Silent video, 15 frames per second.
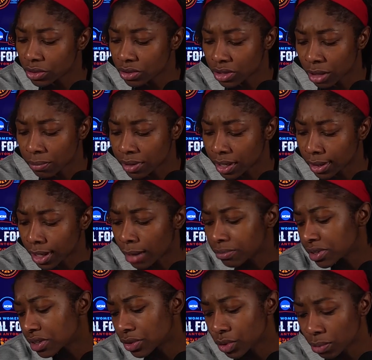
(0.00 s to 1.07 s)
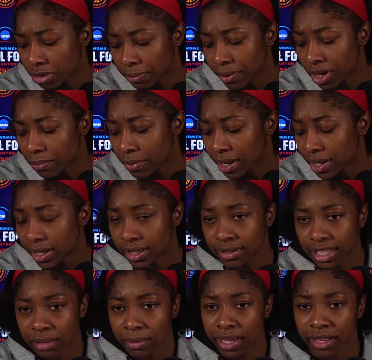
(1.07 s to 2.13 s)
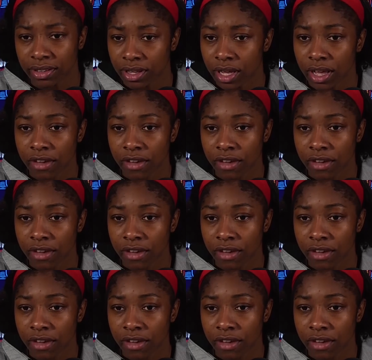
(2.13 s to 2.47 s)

So, I mean, I'm just extremely proud of my teammates